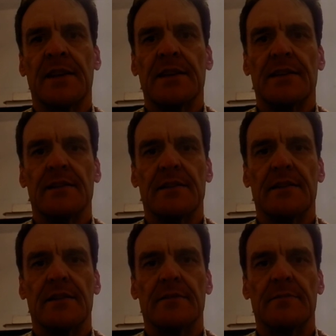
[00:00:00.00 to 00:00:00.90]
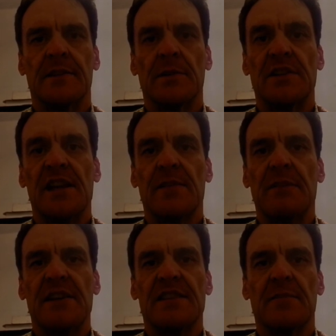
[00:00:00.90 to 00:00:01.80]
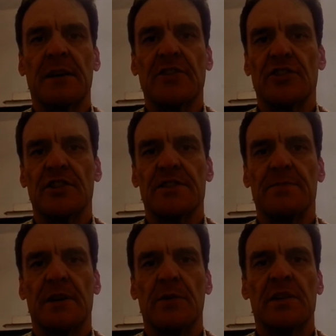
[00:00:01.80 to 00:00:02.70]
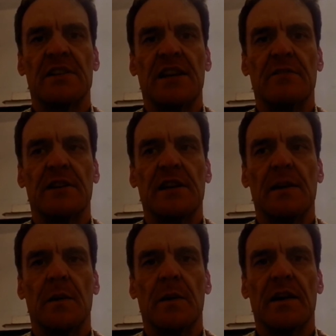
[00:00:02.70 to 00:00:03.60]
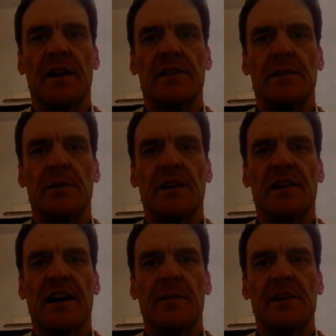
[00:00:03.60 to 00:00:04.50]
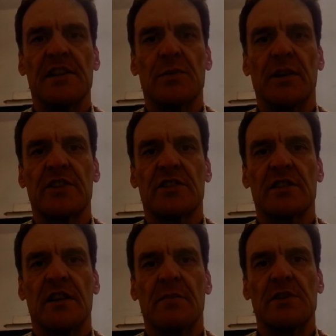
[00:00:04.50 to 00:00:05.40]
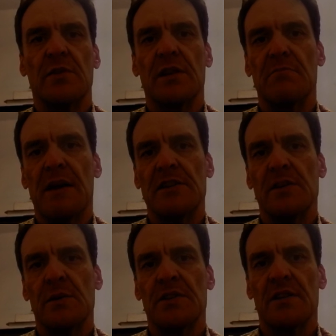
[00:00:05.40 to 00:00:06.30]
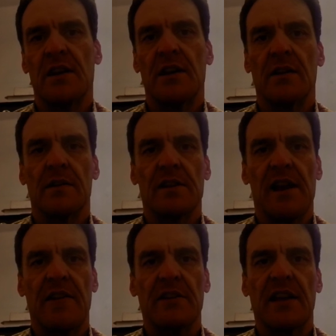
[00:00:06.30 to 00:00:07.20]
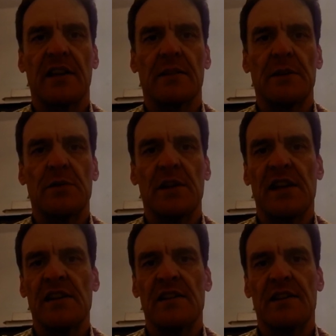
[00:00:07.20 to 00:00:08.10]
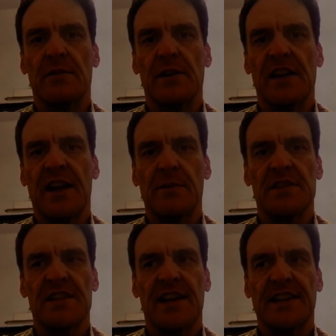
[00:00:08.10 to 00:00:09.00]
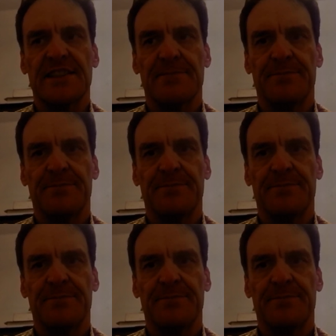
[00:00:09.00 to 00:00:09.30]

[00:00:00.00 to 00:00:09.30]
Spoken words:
it would take basic pictures, but it wouldn't take video, and it wouldn't allow me to switch between menus or to navigate between any of the different camera settings.